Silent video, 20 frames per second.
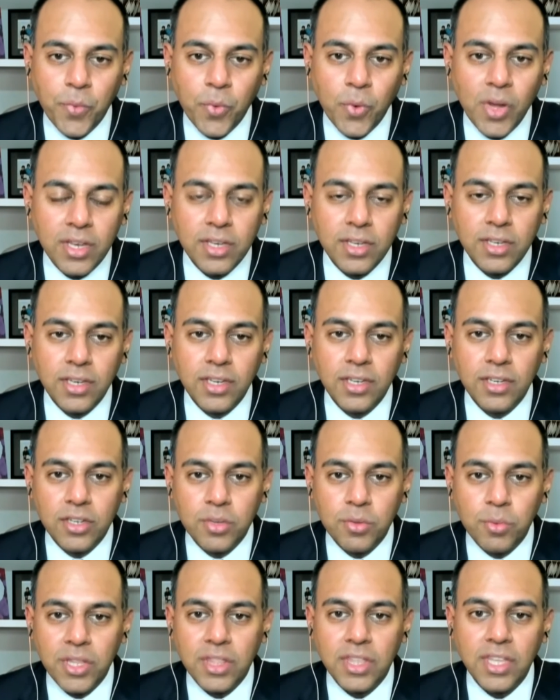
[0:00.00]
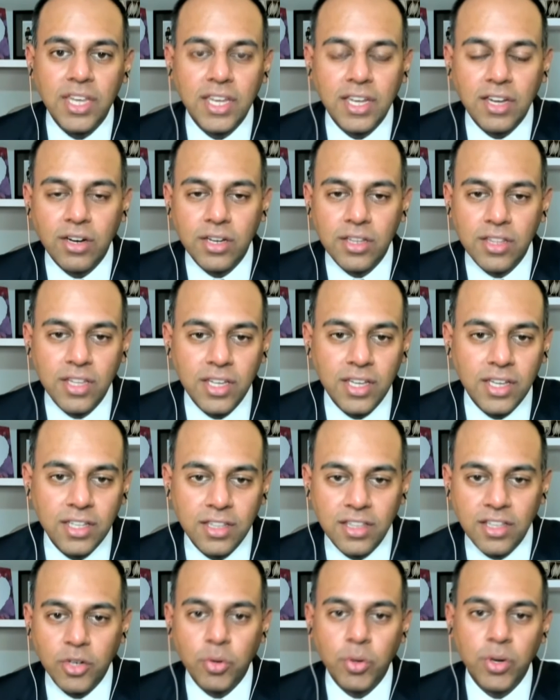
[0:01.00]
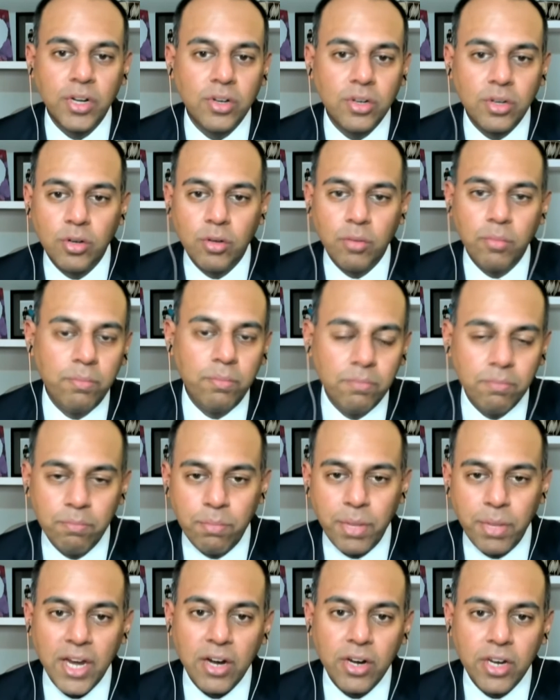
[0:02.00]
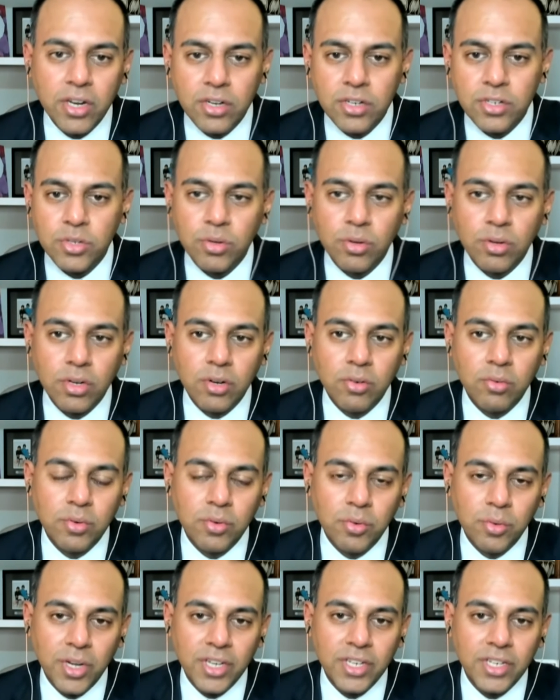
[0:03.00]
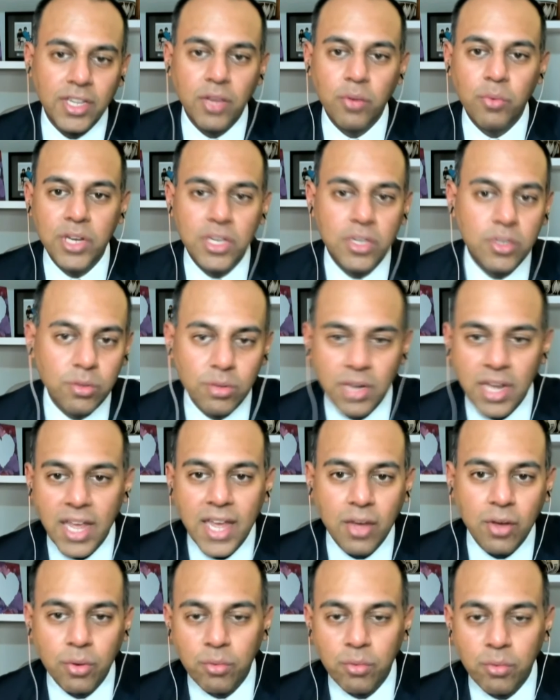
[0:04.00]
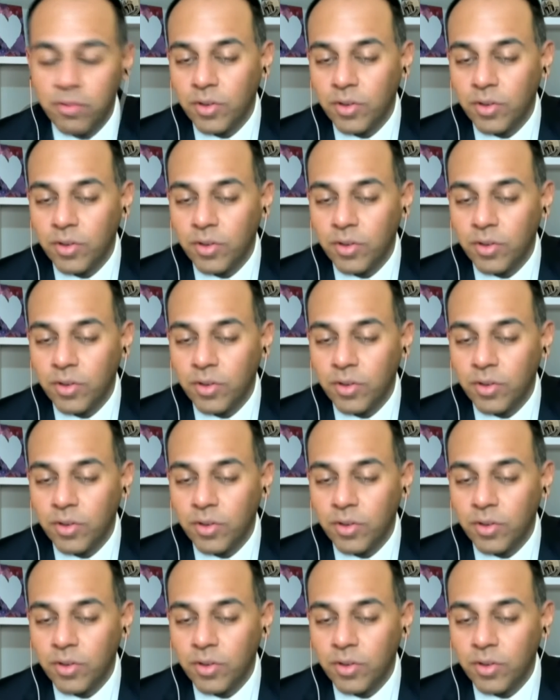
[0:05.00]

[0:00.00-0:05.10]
What do we think are the critical barriers, or what can we do now?